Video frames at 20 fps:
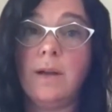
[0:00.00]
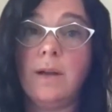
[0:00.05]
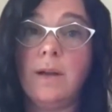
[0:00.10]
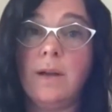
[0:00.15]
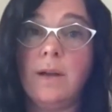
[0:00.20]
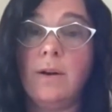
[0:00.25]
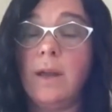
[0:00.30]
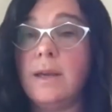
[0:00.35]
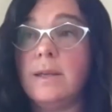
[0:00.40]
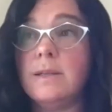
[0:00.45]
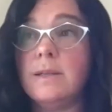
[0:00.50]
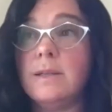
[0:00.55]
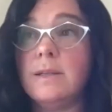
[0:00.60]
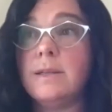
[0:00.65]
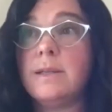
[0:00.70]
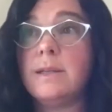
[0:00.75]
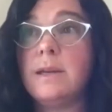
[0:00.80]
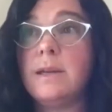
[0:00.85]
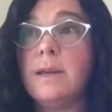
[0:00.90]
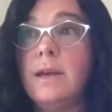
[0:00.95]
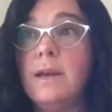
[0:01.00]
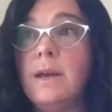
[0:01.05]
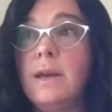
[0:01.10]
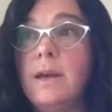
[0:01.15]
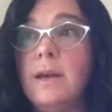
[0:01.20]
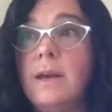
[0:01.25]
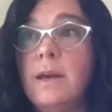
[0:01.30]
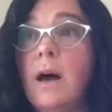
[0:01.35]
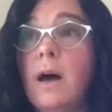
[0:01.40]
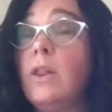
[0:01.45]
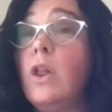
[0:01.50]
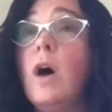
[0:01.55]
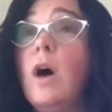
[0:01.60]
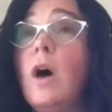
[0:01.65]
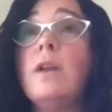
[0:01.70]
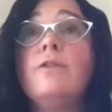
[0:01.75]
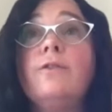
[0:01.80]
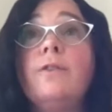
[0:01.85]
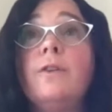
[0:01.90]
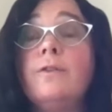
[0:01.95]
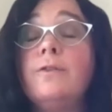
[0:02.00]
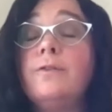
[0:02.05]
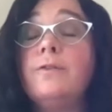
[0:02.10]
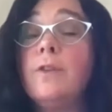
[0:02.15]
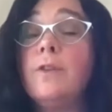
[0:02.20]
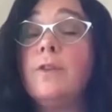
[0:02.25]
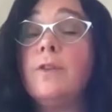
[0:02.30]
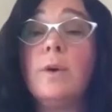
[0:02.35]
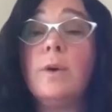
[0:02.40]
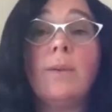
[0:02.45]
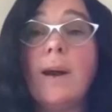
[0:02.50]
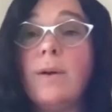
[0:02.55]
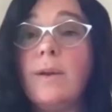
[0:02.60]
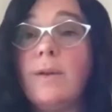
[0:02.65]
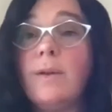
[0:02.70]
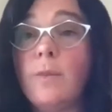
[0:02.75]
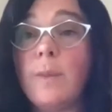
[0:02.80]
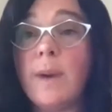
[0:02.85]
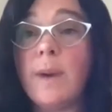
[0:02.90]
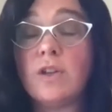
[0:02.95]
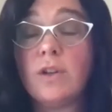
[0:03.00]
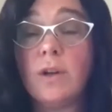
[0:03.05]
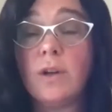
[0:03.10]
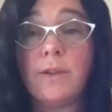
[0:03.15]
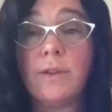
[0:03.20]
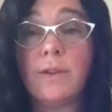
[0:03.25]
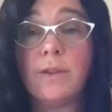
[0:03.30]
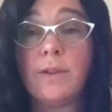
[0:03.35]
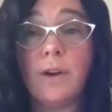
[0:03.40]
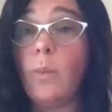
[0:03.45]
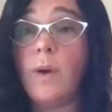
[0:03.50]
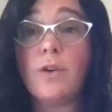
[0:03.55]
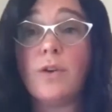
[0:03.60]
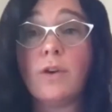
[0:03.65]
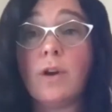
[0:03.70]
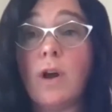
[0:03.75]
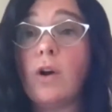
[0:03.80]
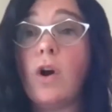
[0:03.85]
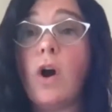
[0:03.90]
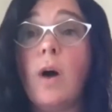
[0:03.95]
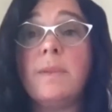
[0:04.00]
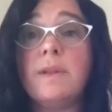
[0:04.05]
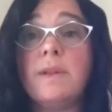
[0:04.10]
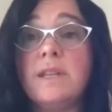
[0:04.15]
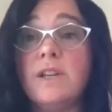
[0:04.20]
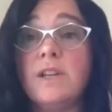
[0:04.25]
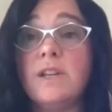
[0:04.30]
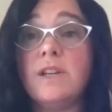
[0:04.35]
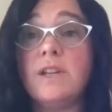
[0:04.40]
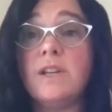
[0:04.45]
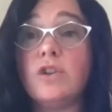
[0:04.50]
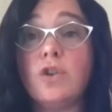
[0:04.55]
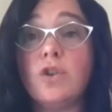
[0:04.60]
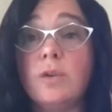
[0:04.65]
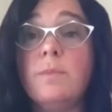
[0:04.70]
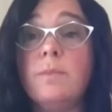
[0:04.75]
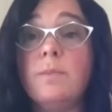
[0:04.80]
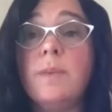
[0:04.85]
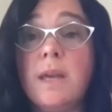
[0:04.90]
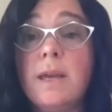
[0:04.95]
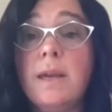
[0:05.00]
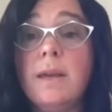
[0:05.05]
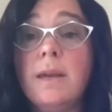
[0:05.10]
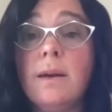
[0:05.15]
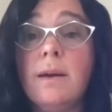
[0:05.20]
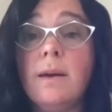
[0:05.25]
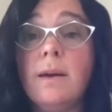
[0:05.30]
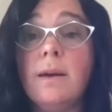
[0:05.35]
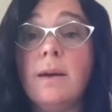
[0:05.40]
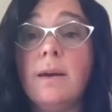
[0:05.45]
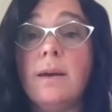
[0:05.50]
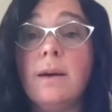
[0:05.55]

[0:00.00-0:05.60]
There is a lot of floating around information out there on whether or not compensation should be